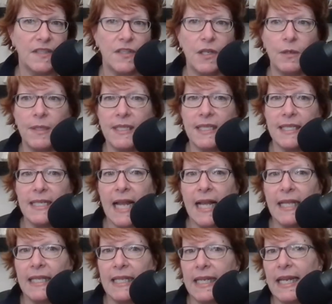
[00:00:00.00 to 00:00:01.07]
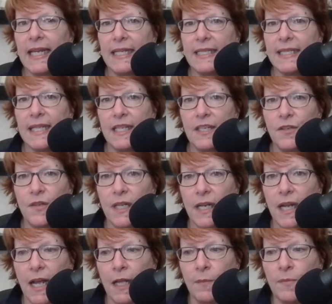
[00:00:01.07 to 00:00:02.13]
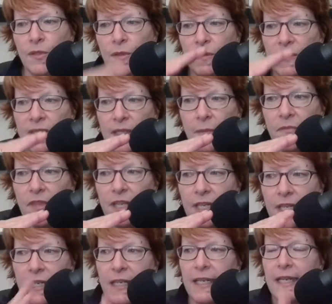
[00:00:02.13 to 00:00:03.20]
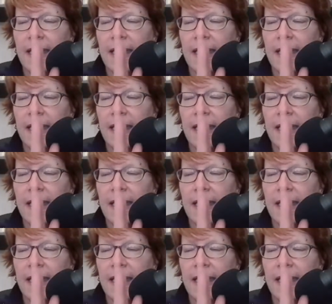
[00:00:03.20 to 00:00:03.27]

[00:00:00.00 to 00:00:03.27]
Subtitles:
So it's not the case that you can upload something,